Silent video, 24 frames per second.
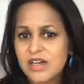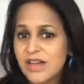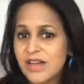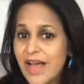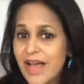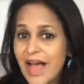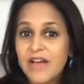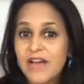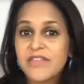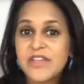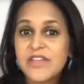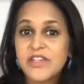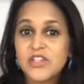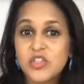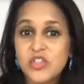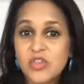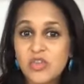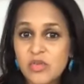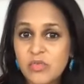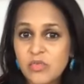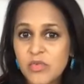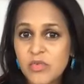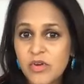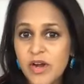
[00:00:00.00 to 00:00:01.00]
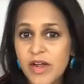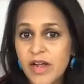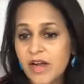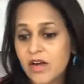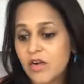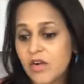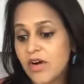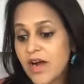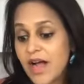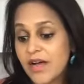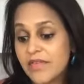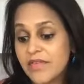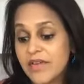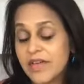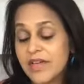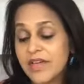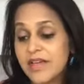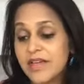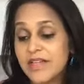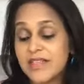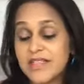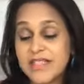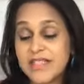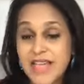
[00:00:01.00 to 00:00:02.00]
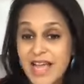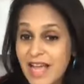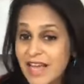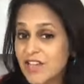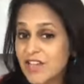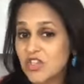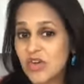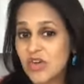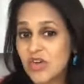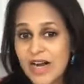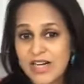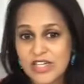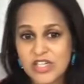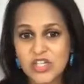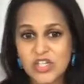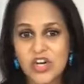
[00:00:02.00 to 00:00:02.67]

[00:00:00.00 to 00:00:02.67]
having turmeric, or having its extract